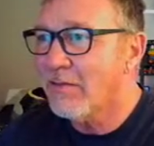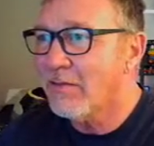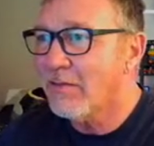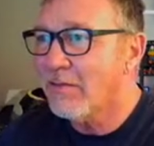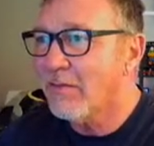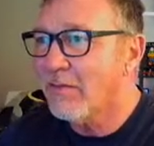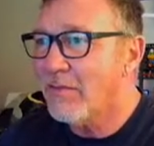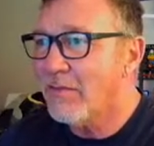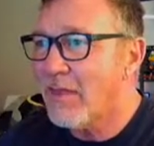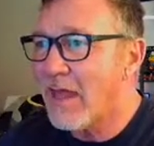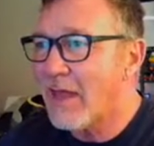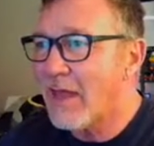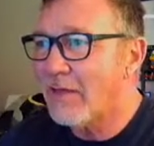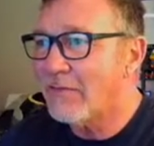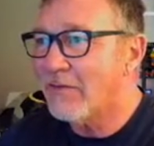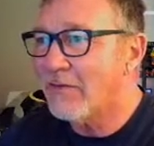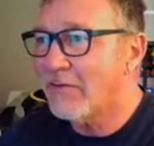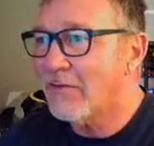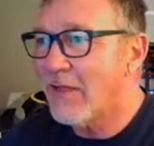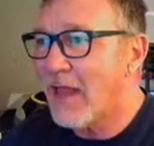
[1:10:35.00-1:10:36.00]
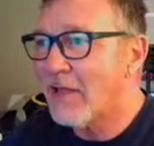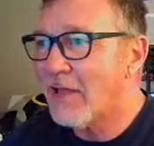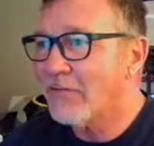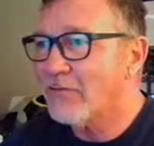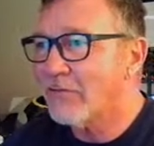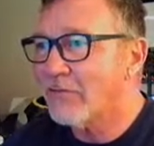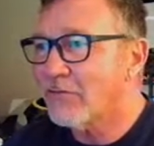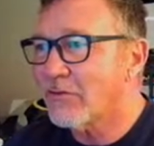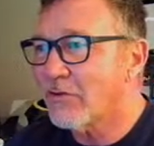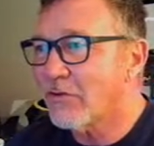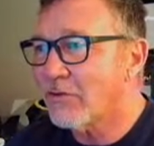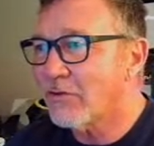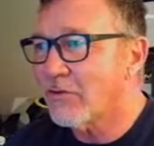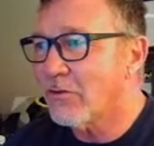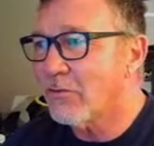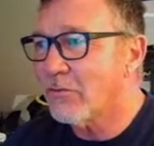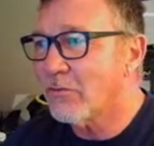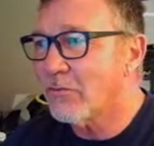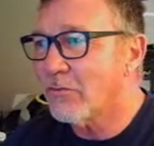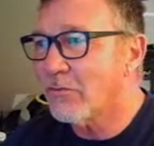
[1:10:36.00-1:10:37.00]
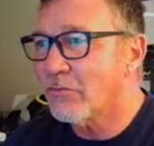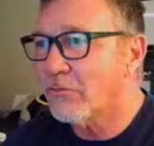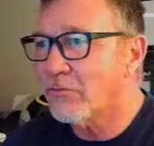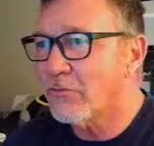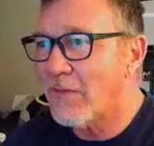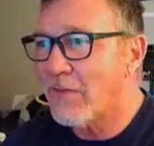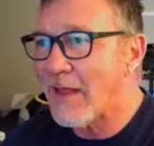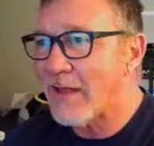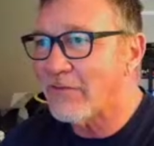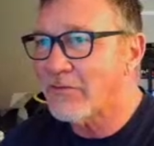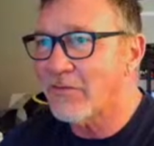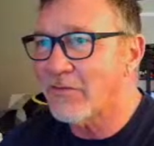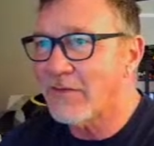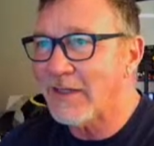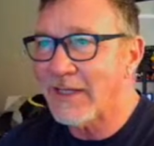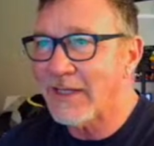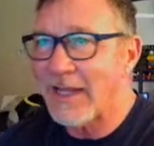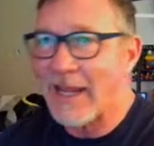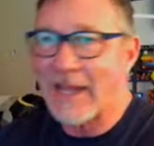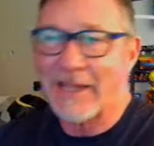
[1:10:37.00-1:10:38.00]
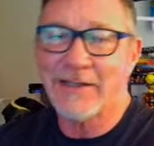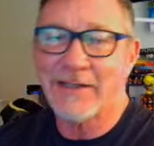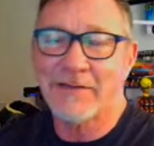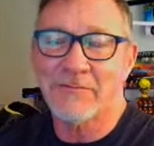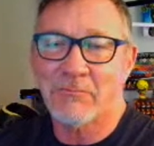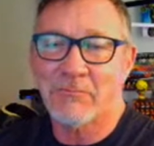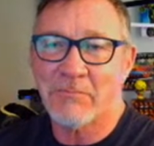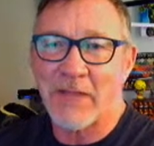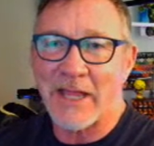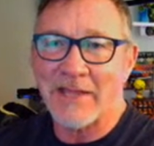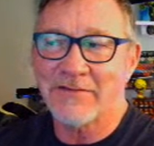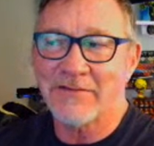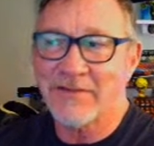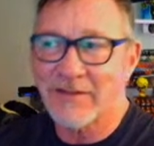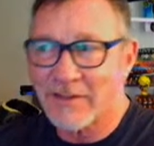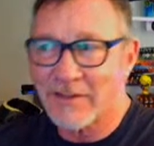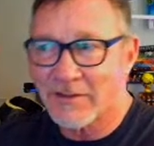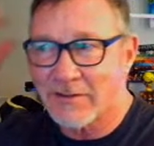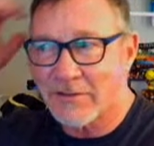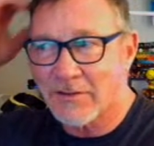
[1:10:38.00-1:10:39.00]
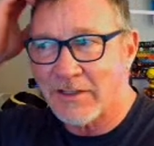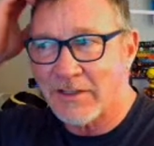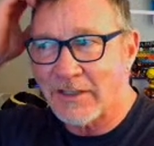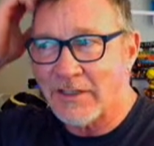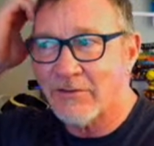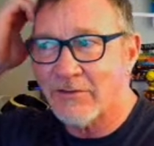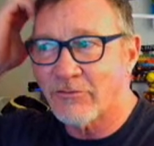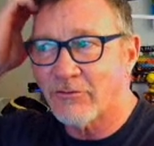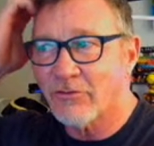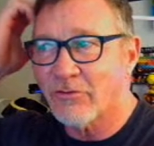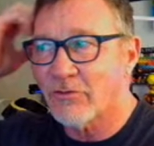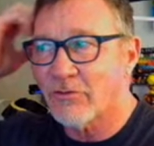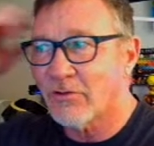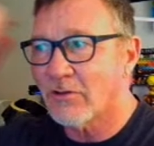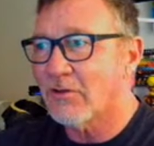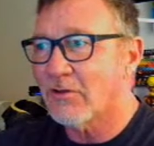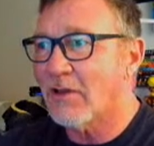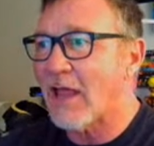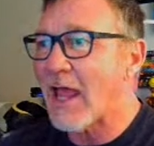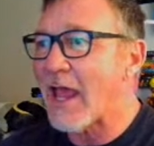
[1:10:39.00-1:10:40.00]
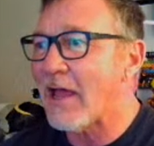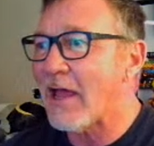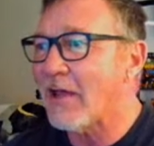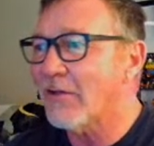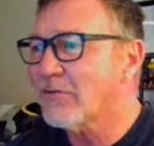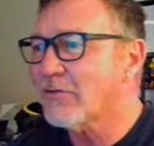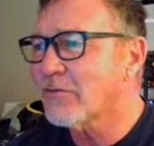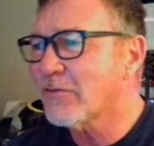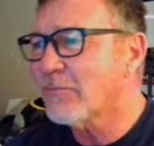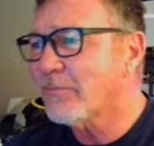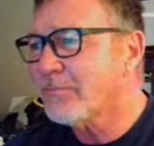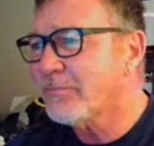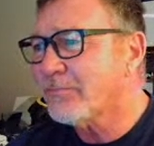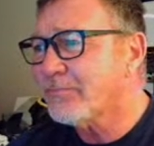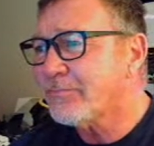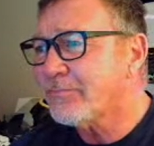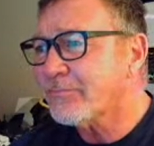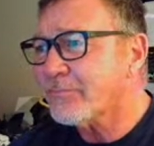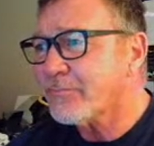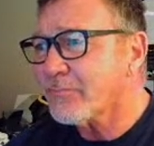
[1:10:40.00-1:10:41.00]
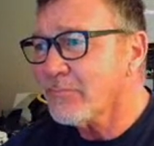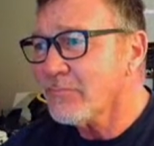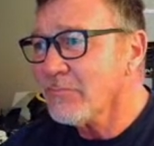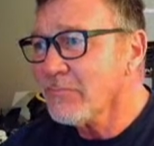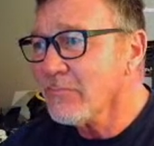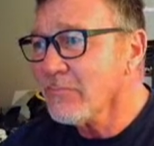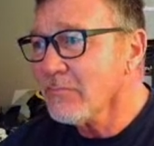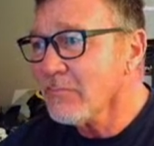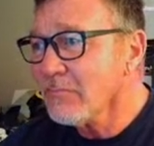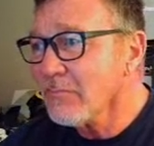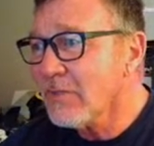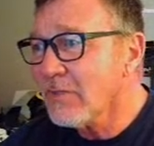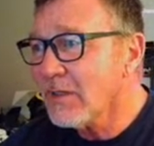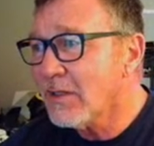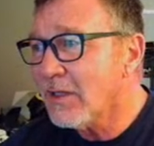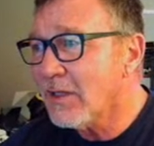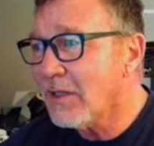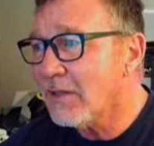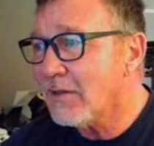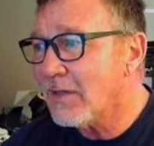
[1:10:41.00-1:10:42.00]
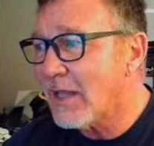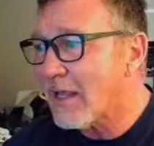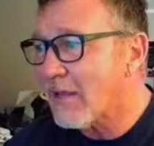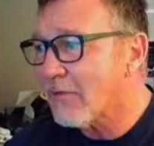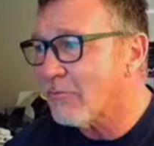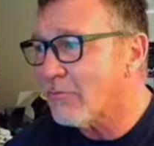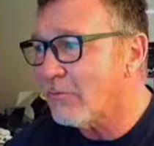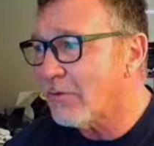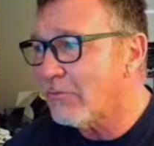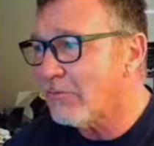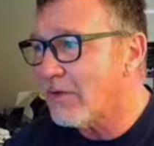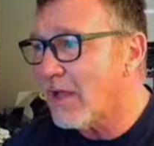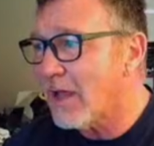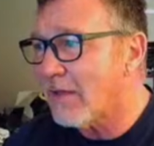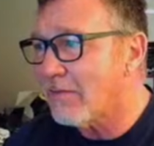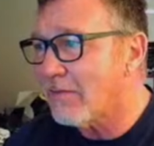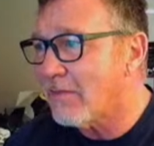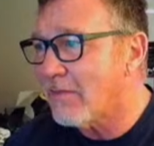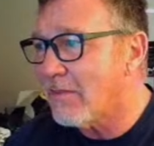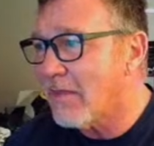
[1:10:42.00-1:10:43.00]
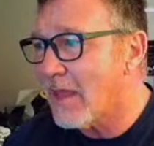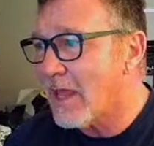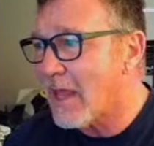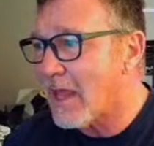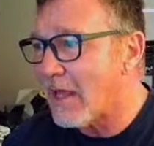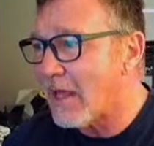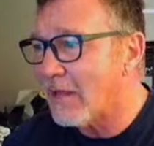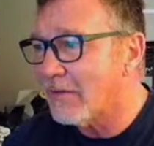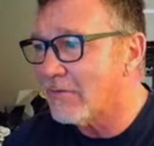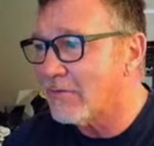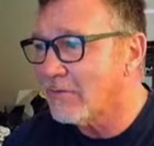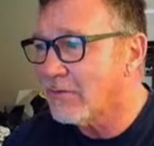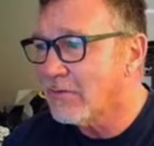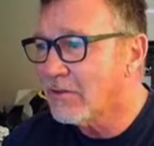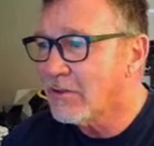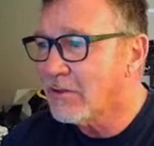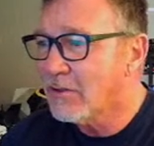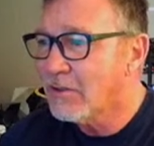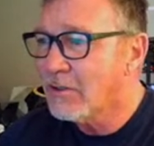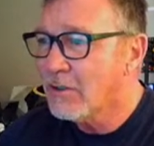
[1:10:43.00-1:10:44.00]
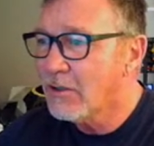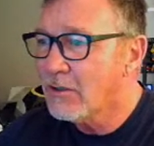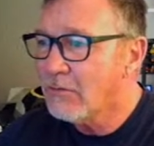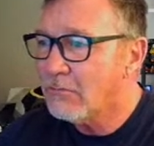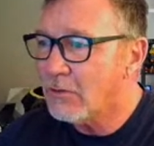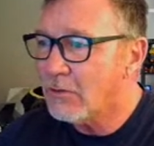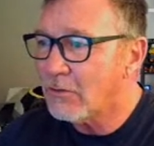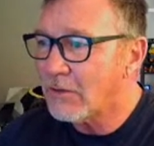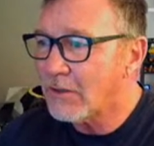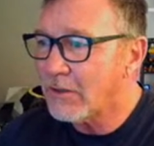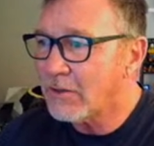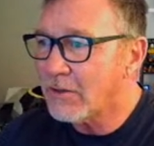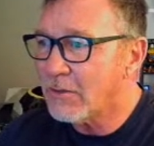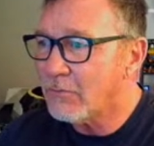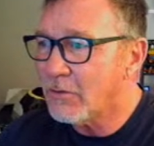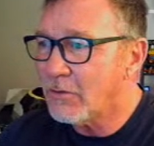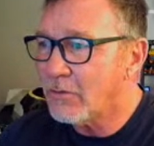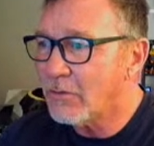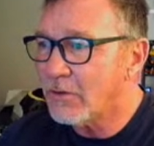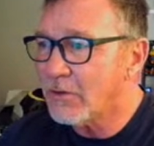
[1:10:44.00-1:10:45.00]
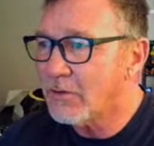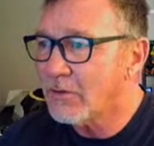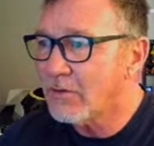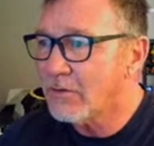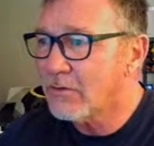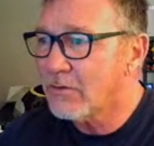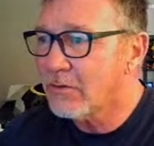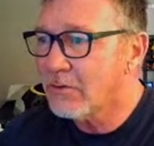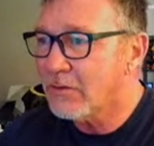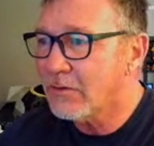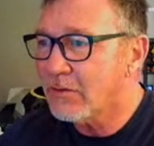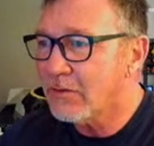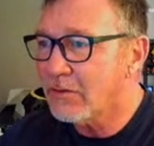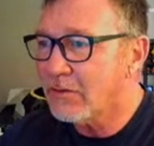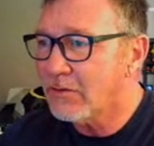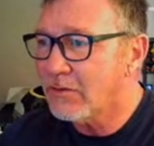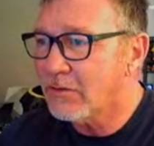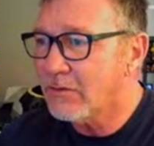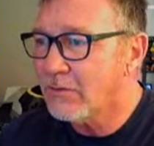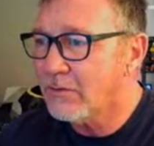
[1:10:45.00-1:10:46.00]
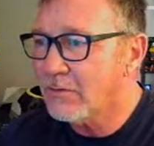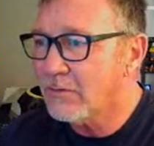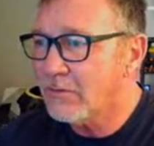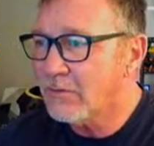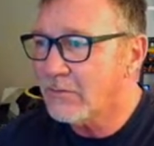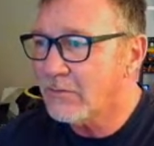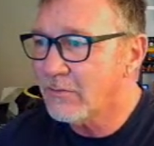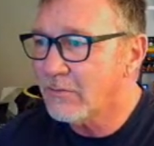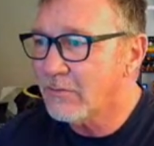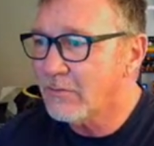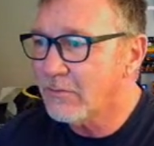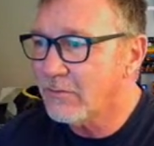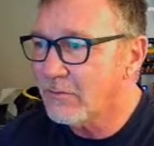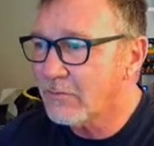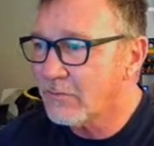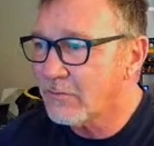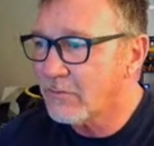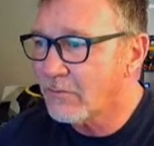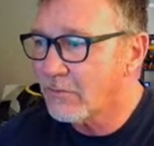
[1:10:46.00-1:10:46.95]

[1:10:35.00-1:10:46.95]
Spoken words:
that the glass is going to go through. So that's the 8 by 10 inch glass. And now that we've got that, what we'll end up doing is,